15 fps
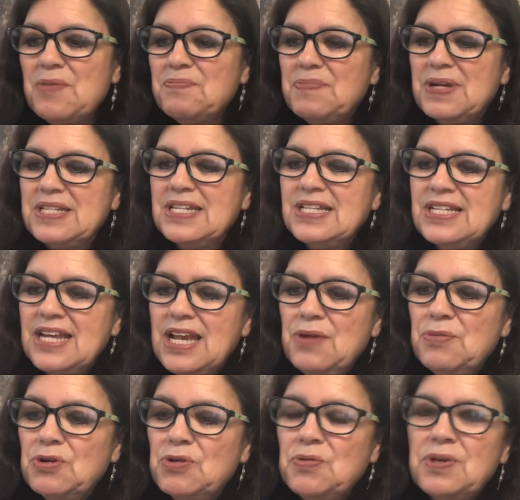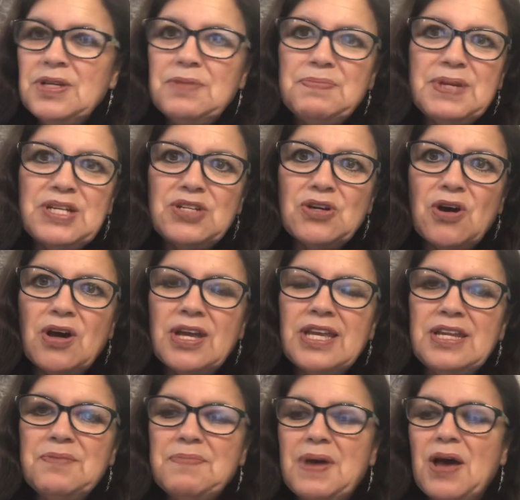But today we're going to be
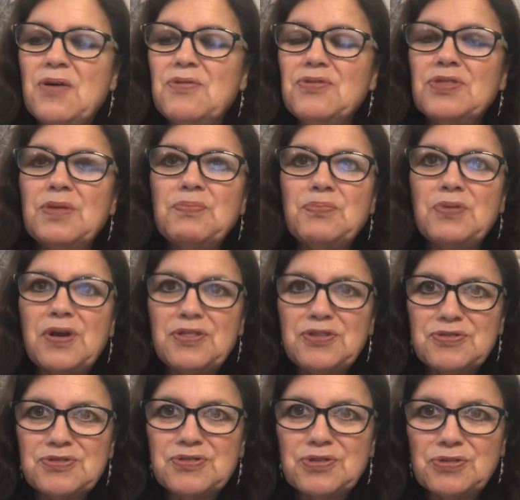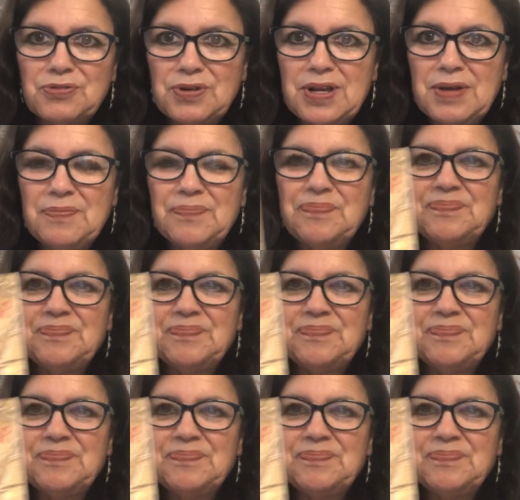talking about the Brothers Grimm.